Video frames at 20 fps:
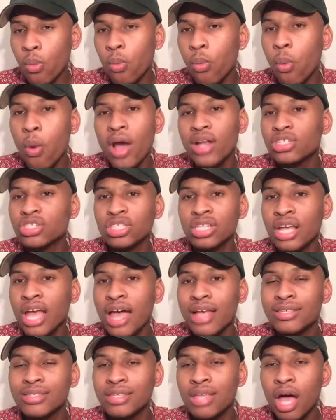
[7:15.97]
what she
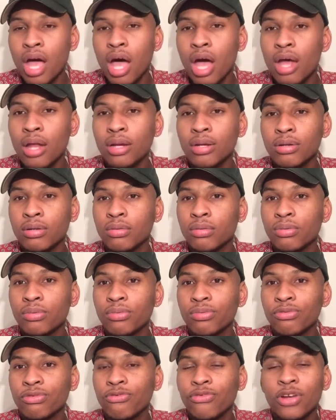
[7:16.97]
has done
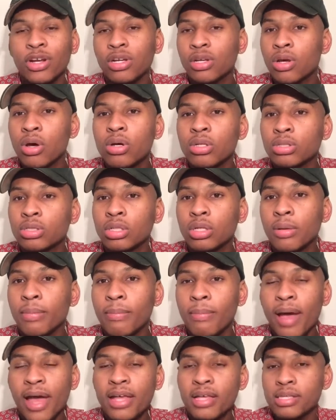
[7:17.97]
for the culture
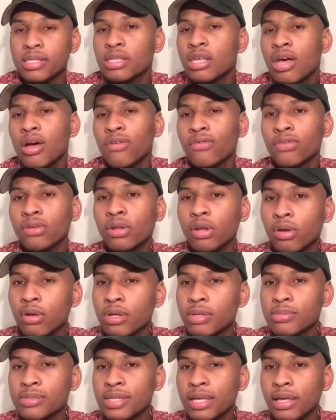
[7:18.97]
by itself. You know
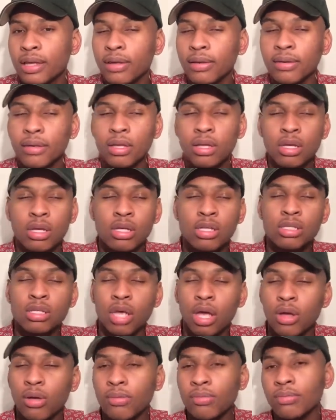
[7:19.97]
what I'm saying?
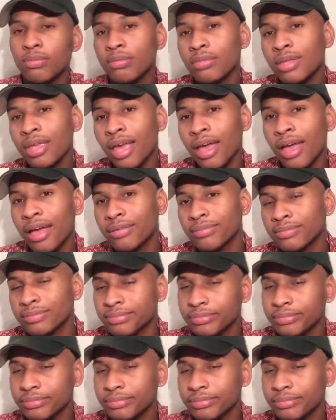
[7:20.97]
So yeah.